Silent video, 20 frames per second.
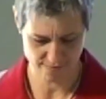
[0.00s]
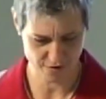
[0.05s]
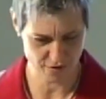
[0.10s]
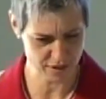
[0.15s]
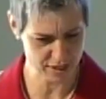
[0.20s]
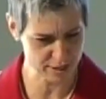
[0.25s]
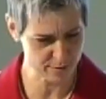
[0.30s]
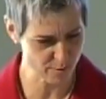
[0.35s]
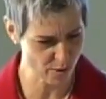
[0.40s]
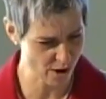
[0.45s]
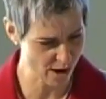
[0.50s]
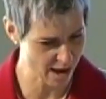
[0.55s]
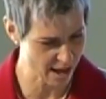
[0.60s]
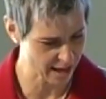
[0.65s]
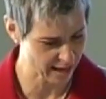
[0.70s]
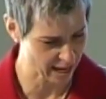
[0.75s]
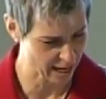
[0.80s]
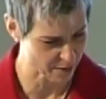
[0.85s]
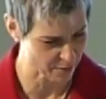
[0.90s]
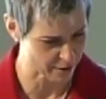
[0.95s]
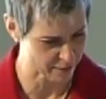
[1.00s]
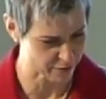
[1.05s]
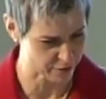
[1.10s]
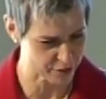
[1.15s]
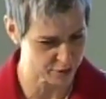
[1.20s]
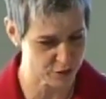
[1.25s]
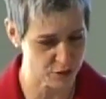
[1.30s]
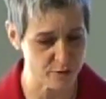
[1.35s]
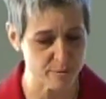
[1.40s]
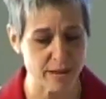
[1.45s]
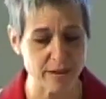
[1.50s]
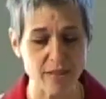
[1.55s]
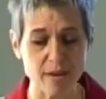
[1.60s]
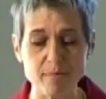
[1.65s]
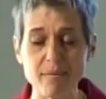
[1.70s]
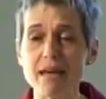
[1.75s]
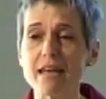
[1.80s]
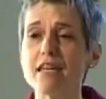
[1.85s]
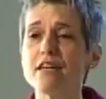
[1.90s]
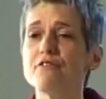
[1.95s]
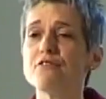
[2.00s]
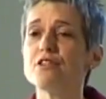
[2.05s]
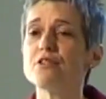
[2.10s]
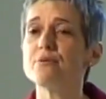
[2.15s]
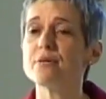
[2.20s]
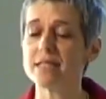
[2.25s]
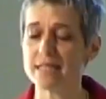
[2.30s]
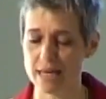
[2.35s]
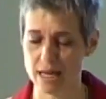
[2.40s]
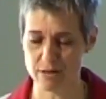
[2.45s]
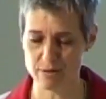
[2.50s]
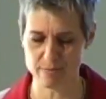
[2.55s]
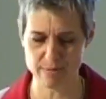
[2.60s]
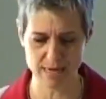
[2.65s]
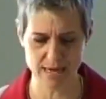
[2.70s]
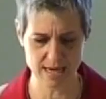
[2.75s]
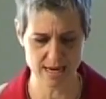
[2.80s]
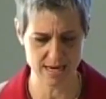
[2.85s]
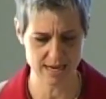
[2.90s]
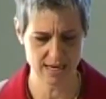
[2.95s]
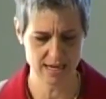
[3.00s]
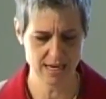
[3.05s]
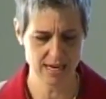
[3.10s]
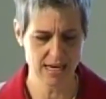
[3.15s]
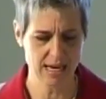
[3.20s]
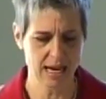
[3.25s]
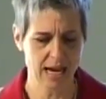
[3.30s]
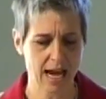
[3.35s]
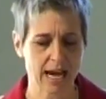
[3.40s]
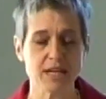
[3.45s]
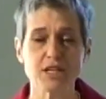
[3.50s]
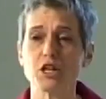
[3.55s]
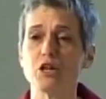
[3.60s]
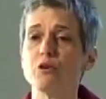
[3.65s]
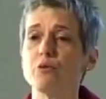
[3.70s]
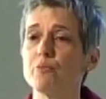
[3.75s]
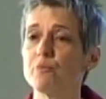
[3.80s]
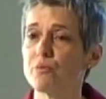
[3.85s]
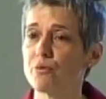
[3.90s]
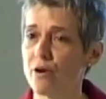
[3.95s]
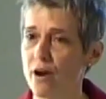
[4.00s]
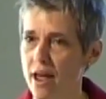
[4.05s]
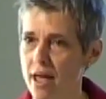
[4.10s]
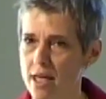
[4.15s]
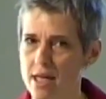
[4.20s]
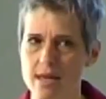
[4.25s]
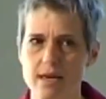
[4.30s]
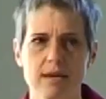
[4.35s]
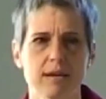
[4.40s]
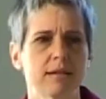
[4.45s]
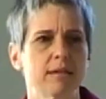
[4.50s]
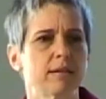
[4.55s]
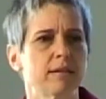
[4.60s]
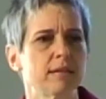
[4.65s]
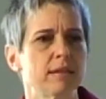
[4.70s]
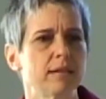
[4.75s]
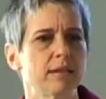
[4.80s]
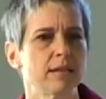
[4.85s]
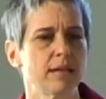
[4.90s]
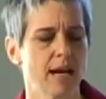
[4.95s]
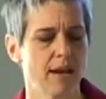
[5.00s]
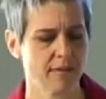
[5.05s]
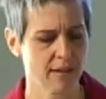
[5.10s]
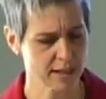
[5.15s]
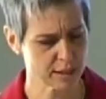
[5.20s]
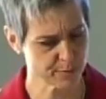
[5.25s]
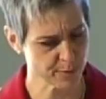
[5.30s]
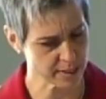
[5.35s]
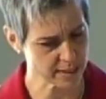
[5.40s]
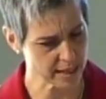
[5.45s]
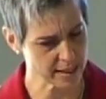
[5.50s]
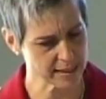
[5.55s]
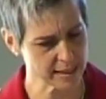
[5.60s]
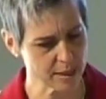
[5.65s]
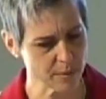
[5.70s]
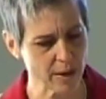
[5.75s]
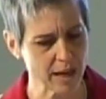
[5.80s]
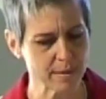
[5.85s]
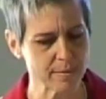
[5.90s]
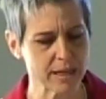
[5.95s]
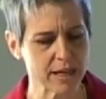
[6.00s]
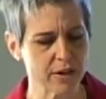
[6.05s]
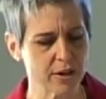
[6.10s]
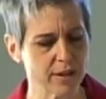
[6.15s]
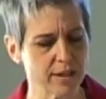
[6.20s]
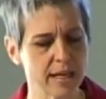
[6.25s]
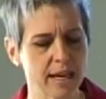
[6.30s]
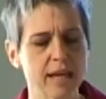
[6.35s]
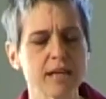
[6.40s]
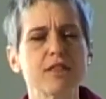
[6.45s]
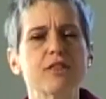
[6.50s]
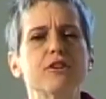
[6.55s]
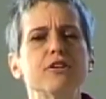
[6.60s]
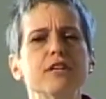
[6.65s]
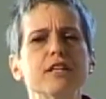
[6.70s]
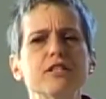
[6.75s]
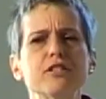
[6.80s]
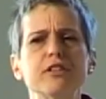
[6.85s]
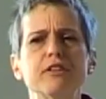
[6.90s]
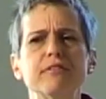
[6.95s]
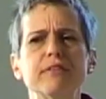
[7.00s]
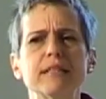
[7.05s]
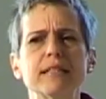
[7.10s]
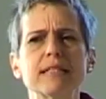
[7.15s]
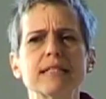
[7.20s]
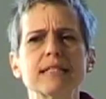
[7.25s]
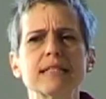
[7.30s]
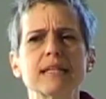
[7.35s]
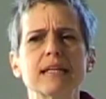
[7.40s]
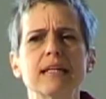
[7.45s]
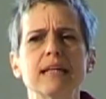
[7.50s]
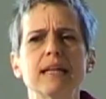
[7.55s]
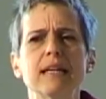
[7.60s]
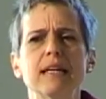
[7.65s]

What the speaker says: For this morning, however, assuming that many of you would tell me I don't pray, and that's precisely why I'm here at the 8:30 service,